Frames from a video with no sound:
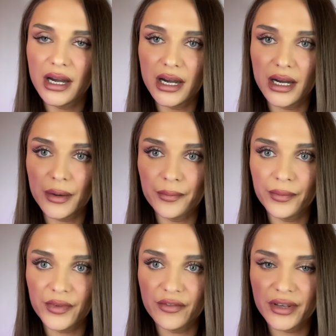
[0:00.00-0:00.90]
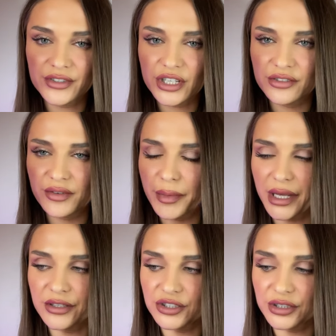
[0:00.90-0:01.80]
They've changed the
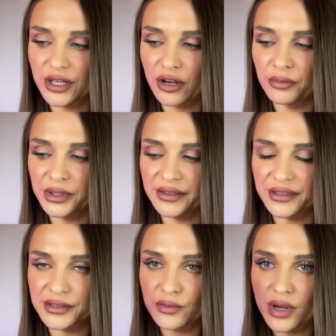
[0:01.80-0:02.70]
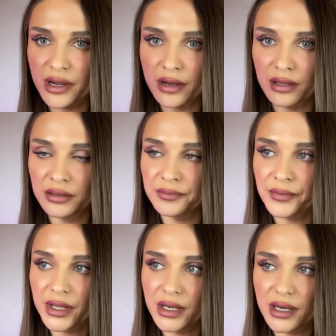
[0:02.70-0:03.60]
packaging now, I believe, as well.
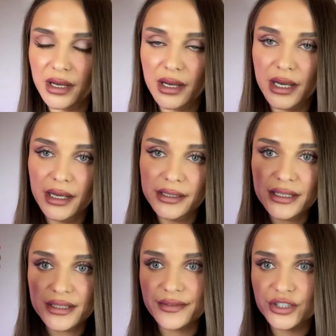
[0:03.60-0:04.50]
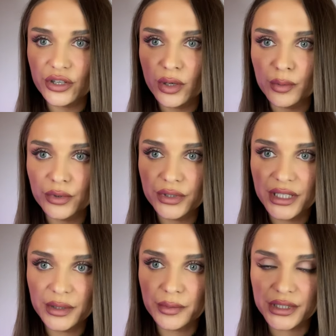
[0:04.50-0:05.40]
Does the job. Good
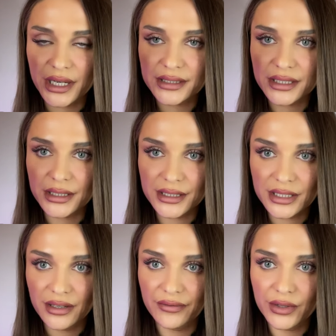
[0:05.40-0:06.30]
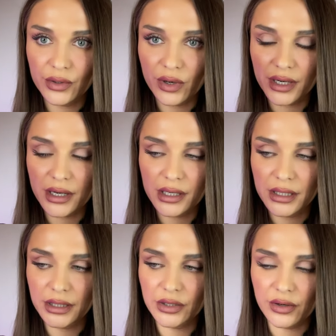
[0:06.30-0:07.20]
heat protectant if you are
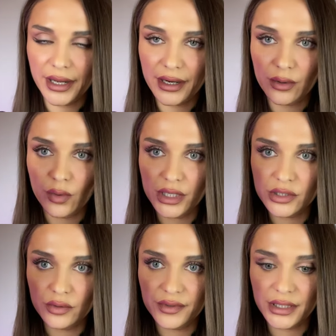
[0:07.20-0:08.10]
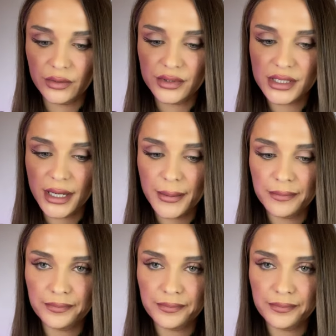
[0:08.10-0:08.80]
curling your hair quite often, I would say.